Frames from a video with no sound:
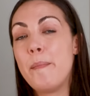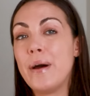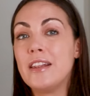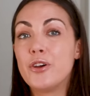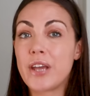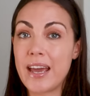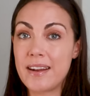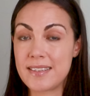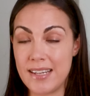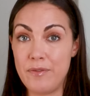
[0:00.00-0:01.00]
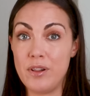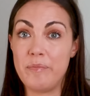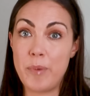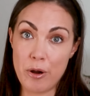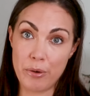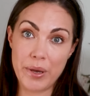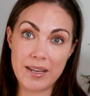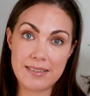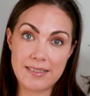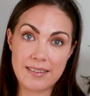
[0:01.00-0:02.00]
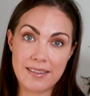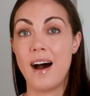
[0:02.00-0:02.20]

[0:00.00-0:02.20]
by looking at its level of borrowings.